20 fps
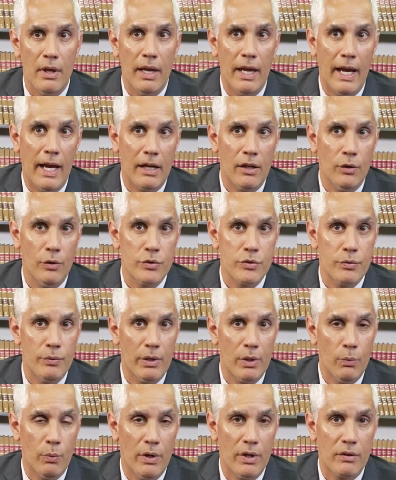echoes a
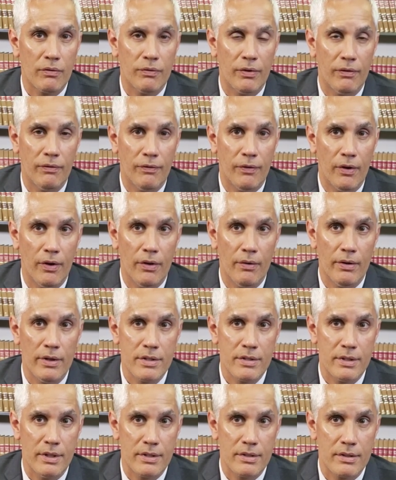request for further
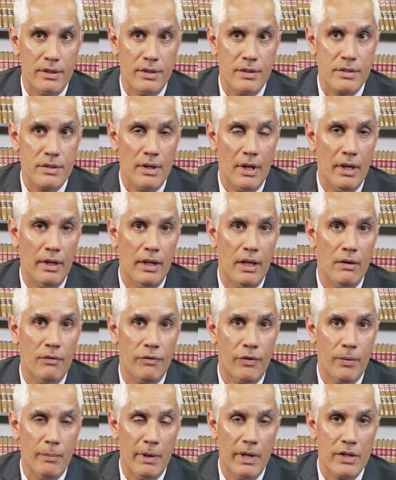assistance and
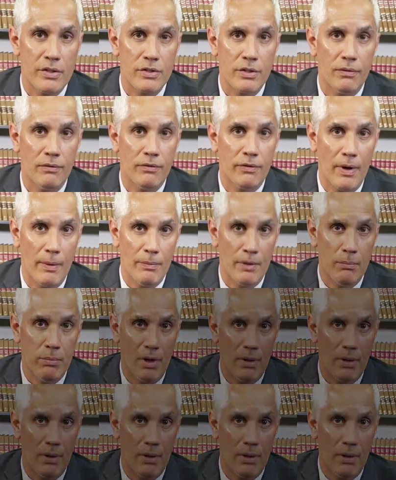information from the